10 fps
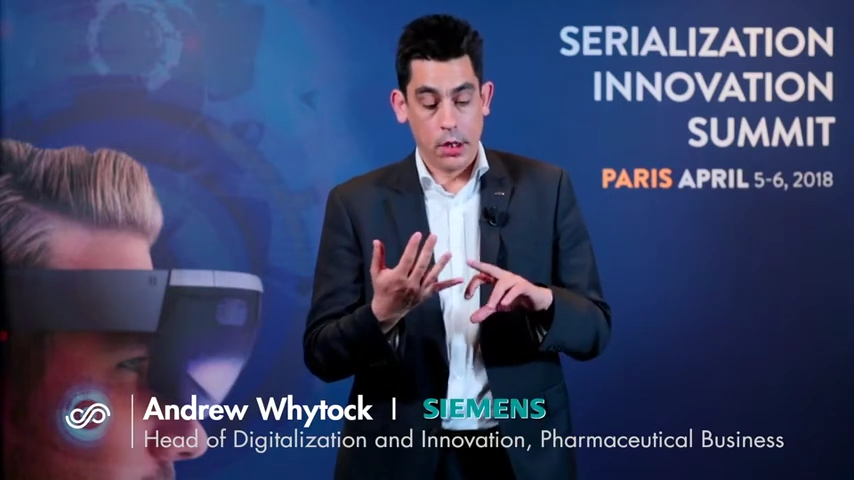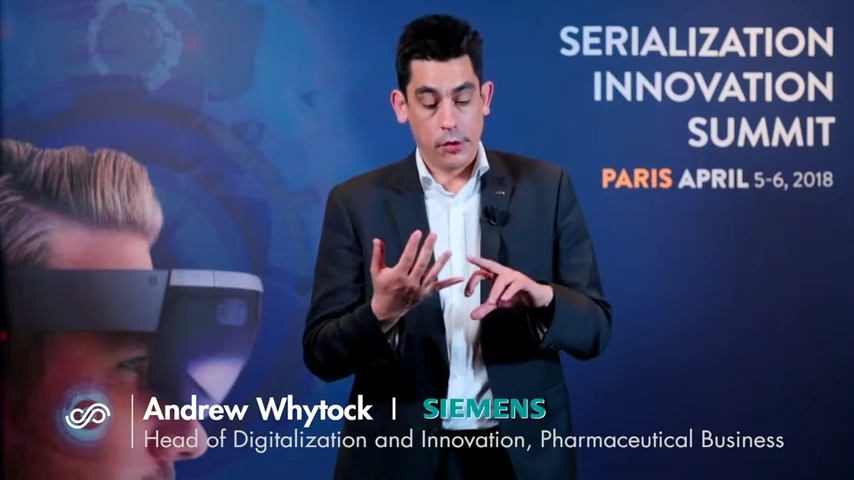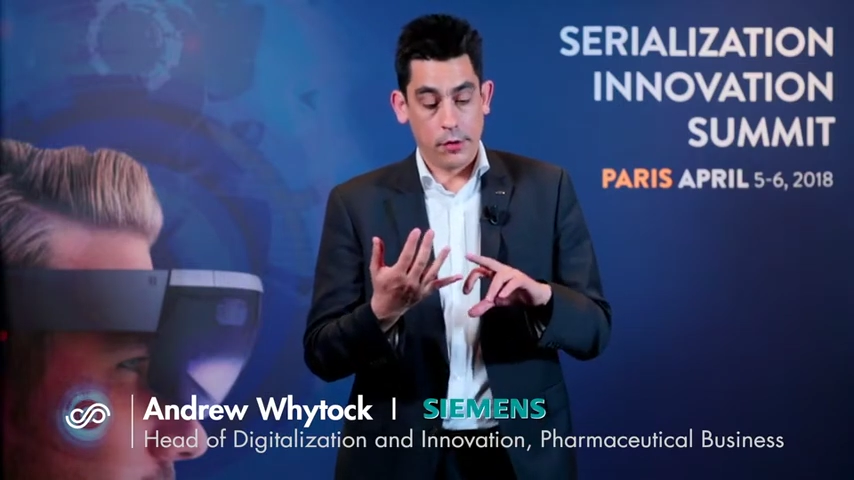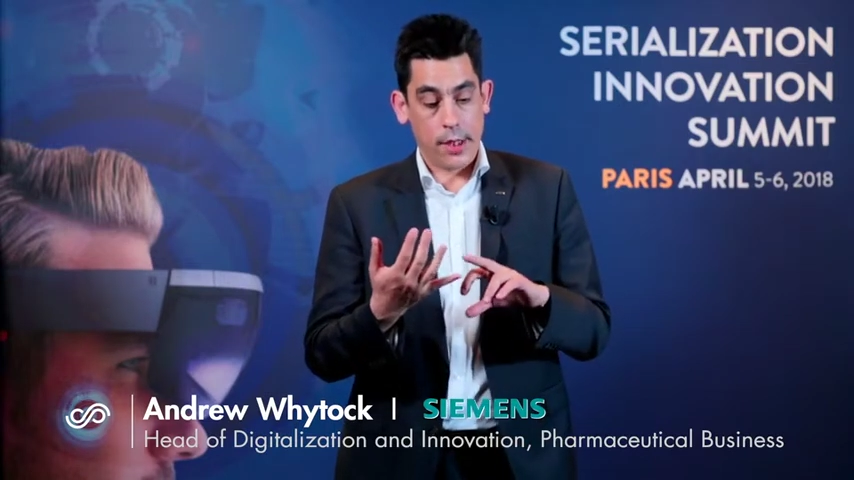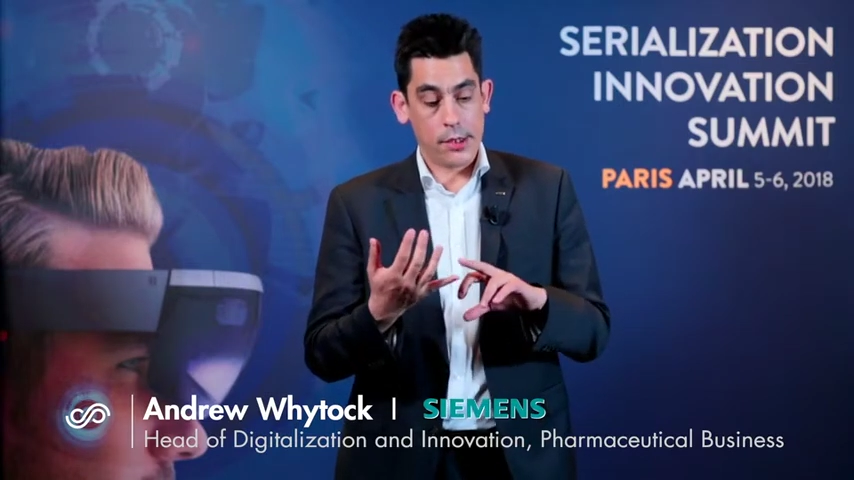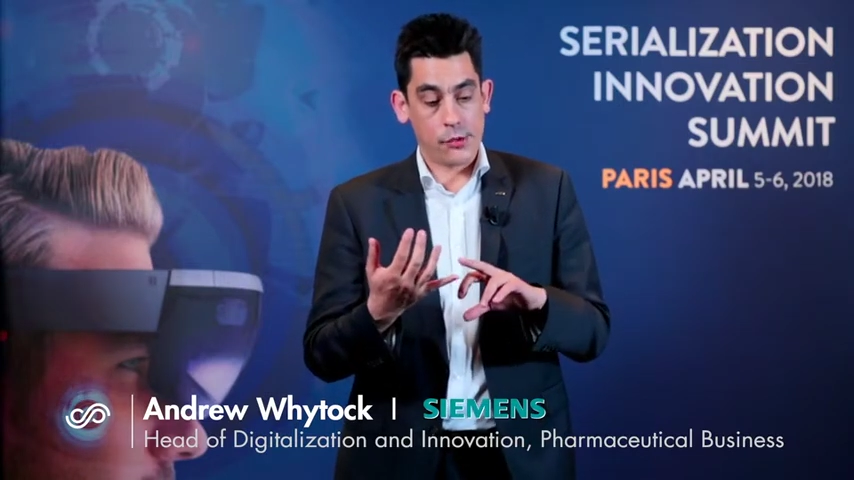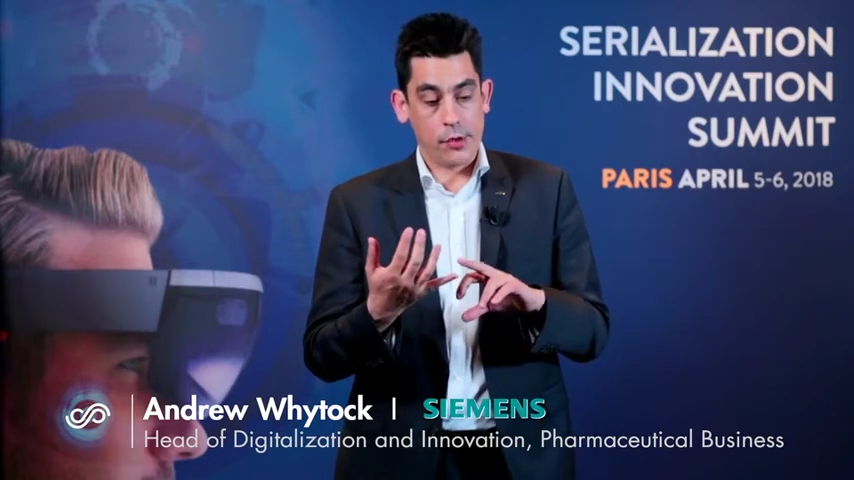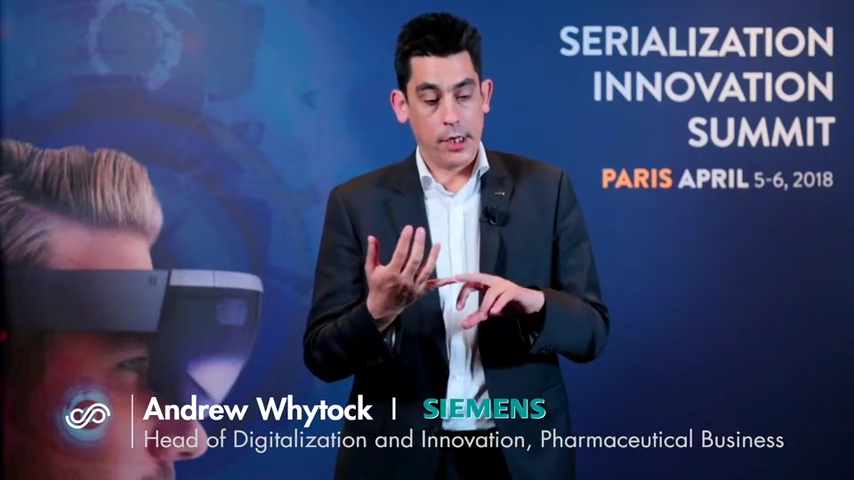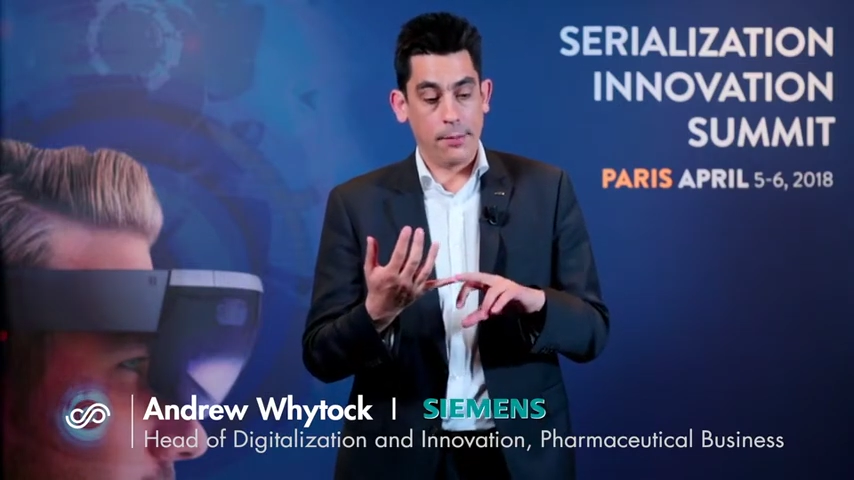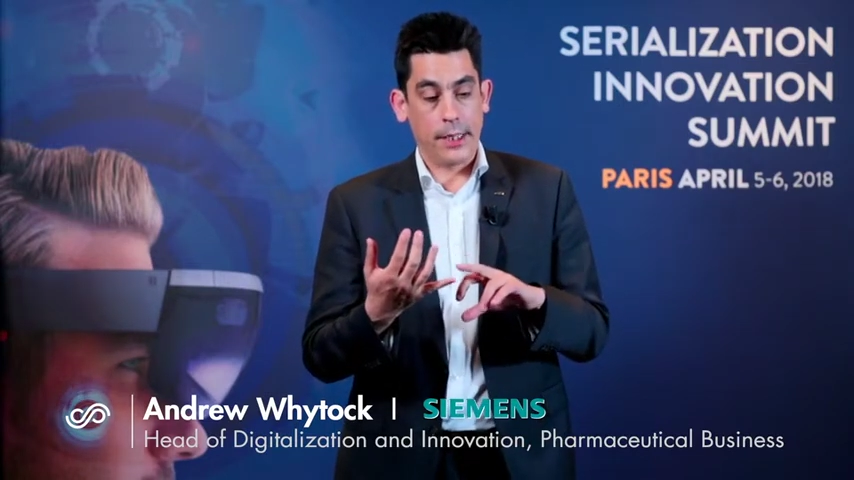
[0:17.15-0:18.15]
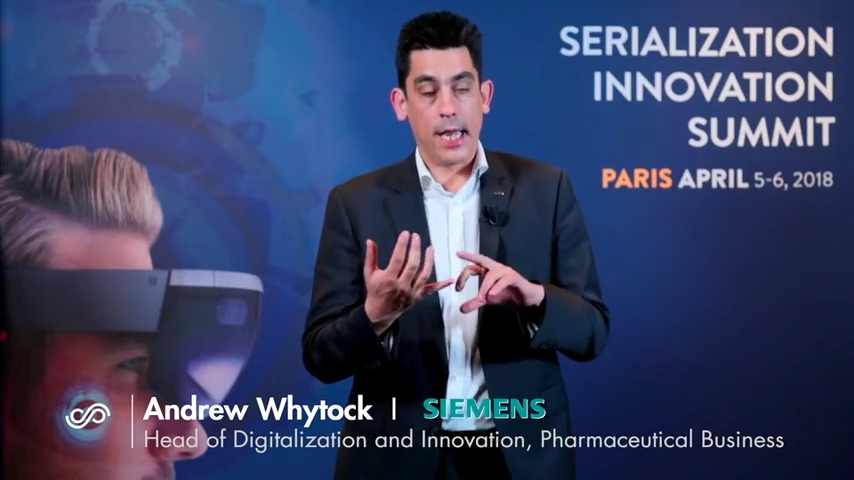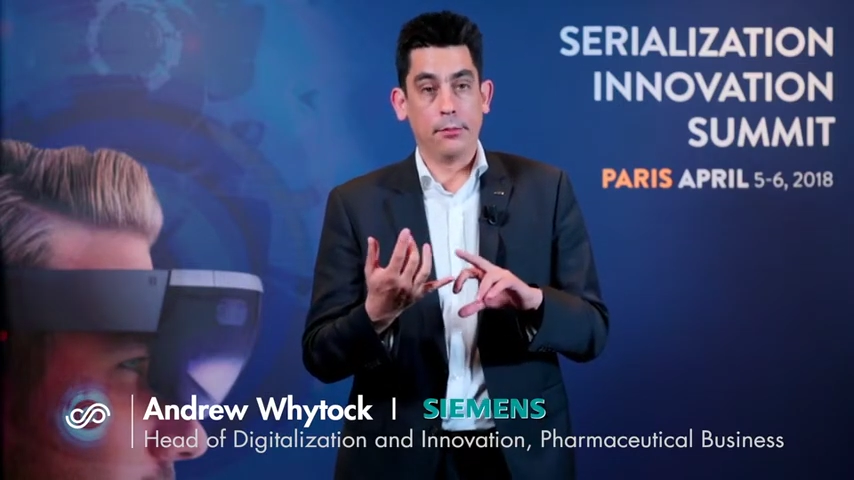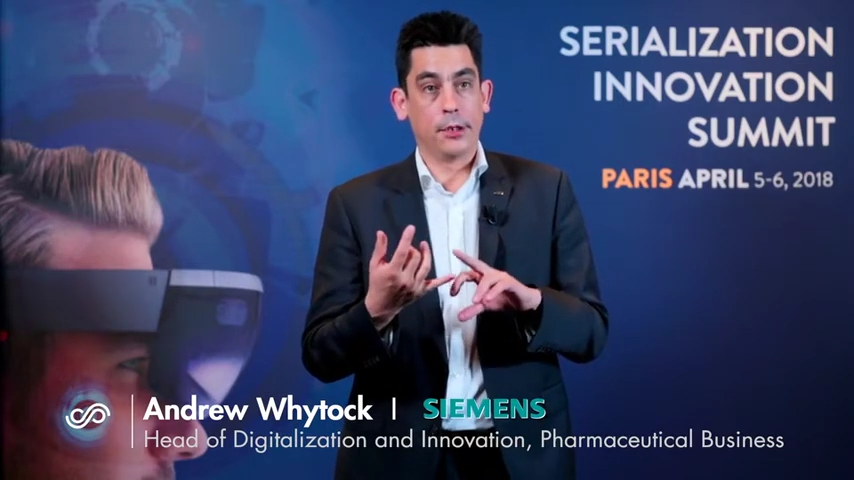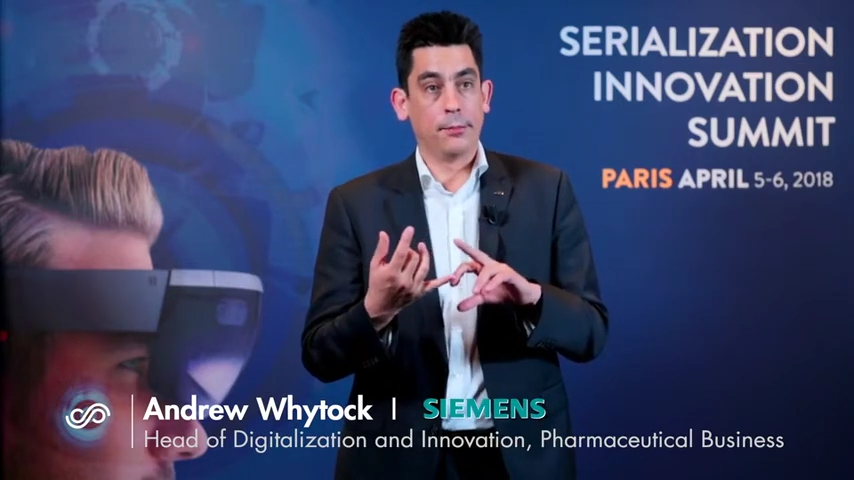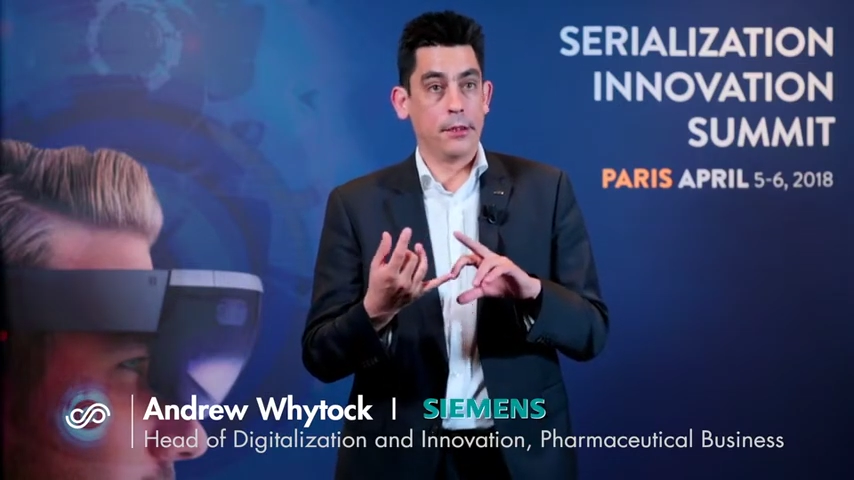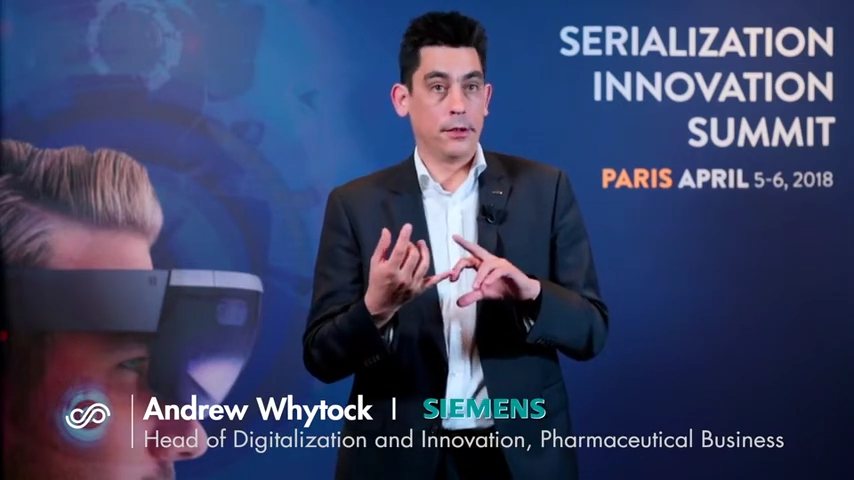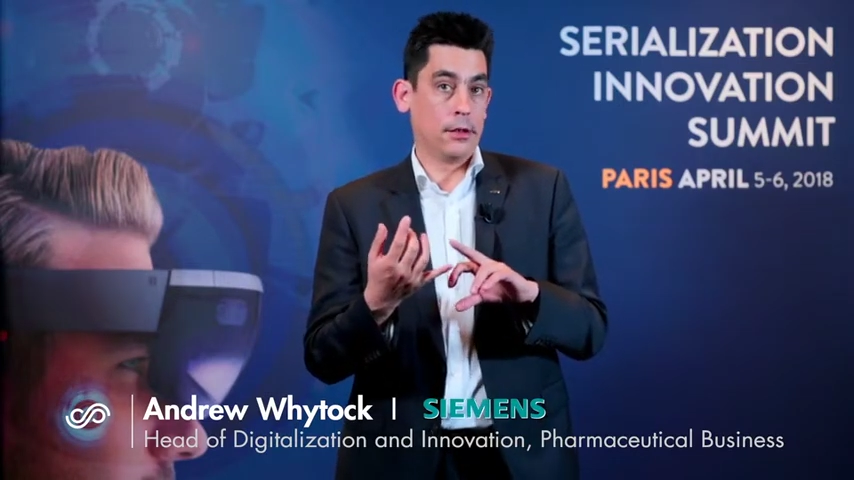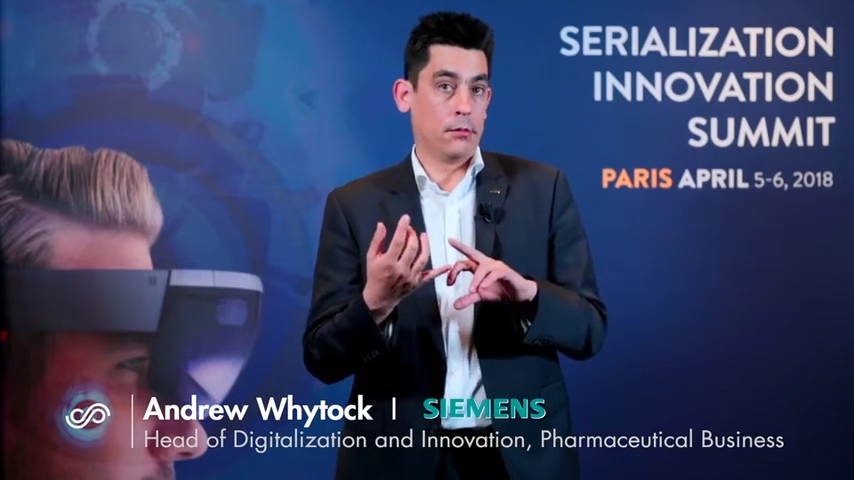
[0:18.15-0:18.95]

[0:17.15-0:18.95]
So that's really being able to build